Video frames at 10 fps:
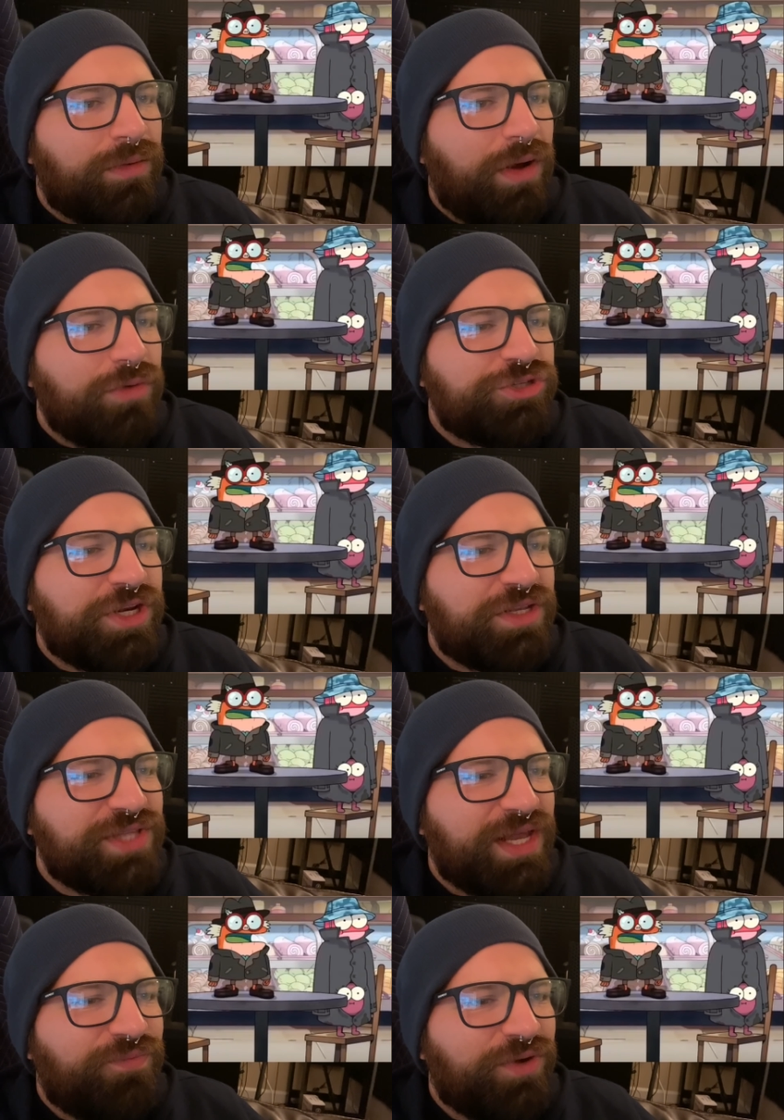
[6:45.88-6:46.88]
Oh shit, is
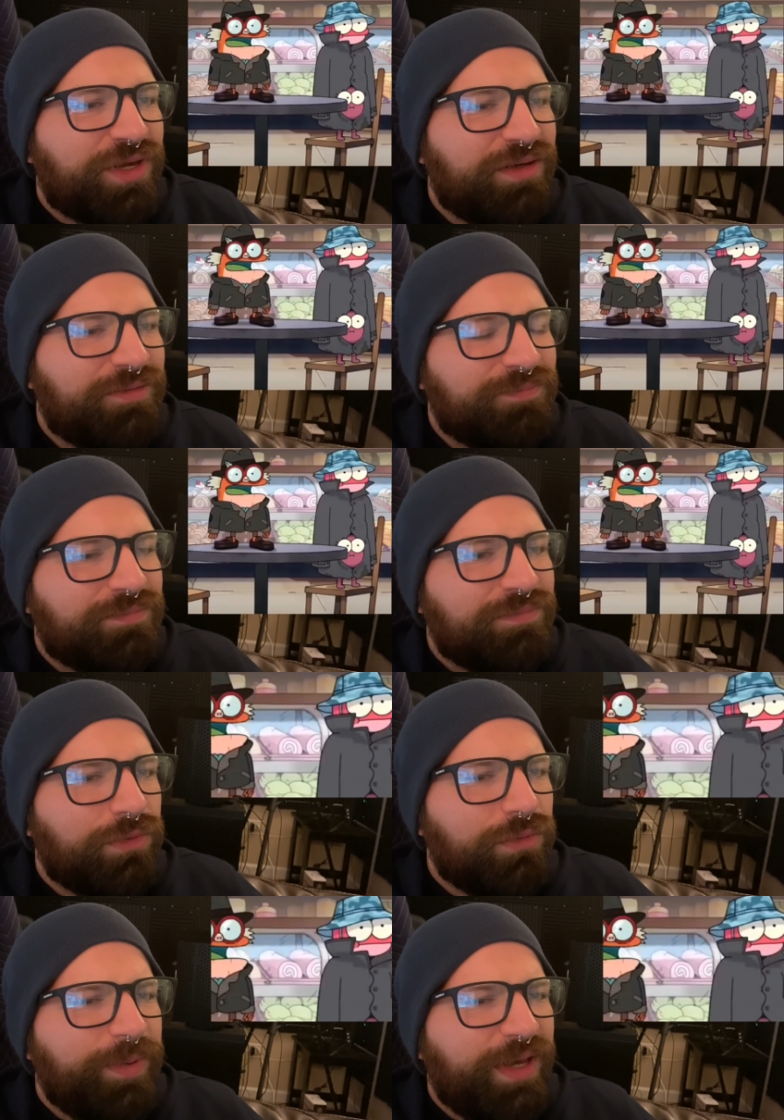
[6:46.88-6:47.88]
that a freaking
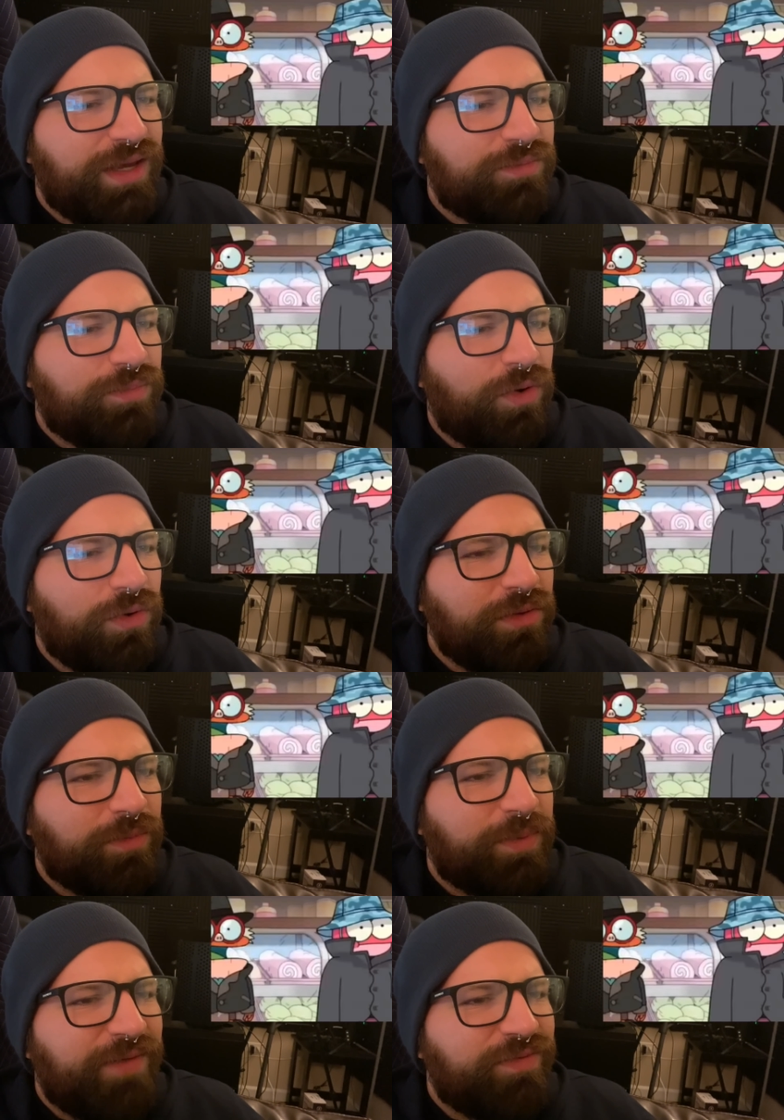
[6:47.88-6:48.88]
ube roll or
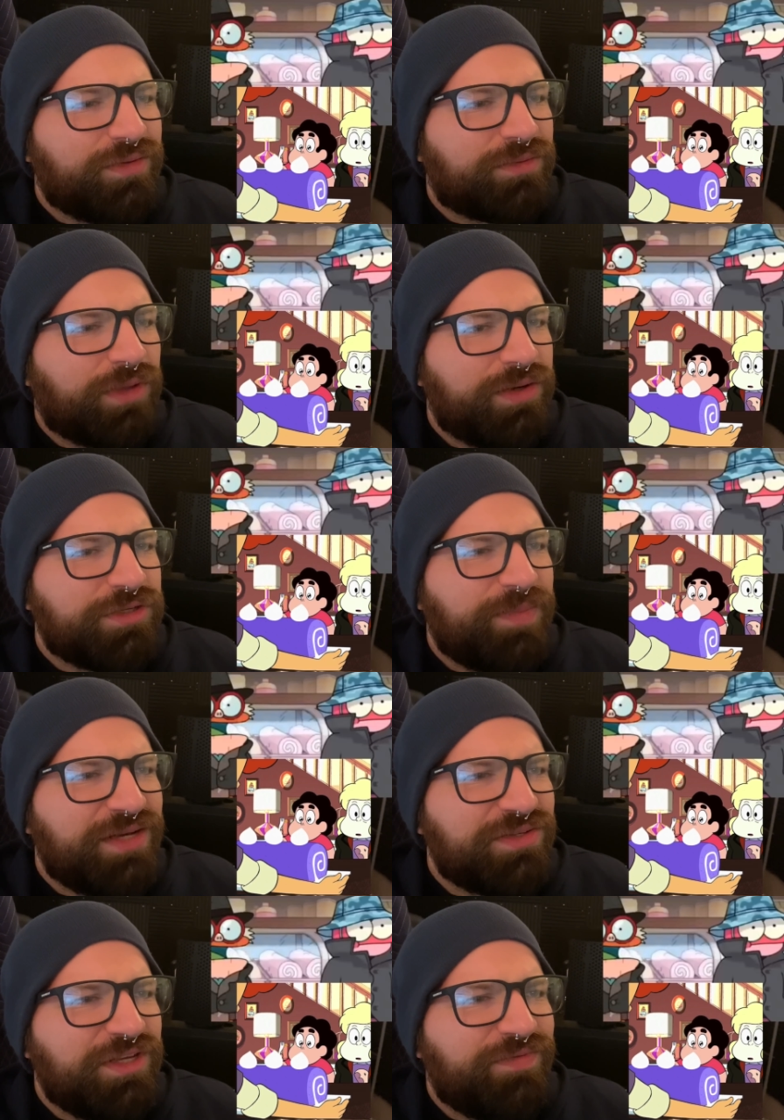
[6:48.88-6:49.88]
whatever Lars made
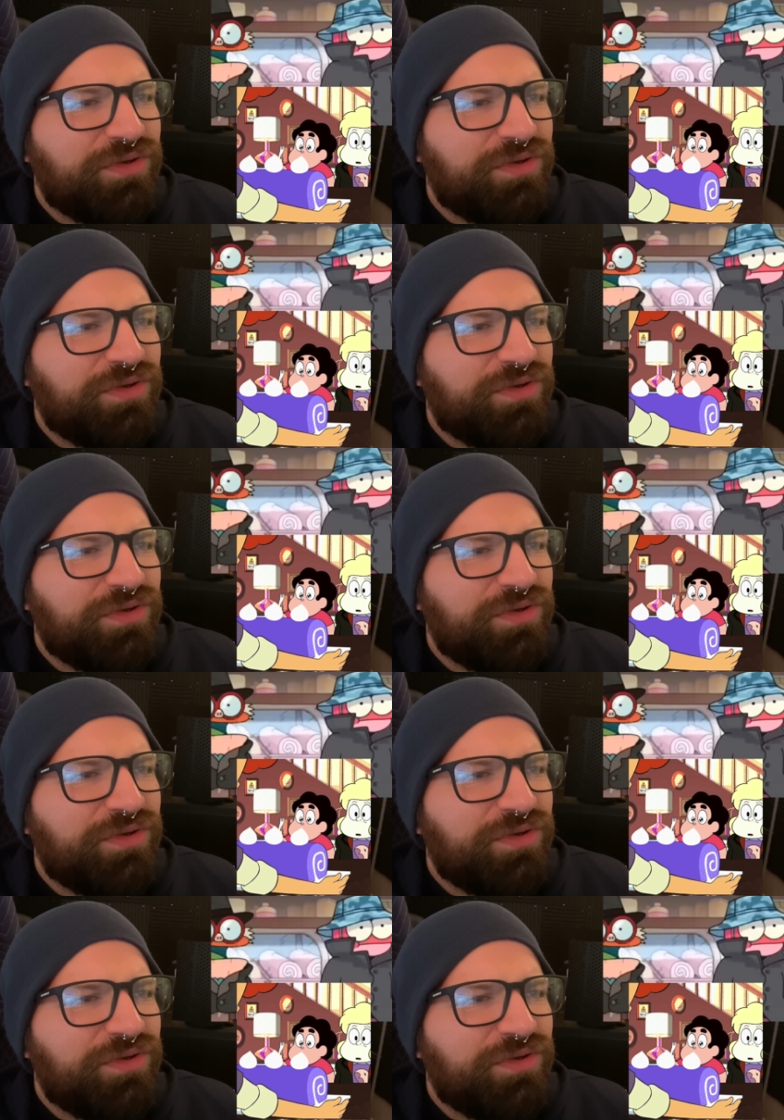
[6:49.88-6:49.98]
in Steven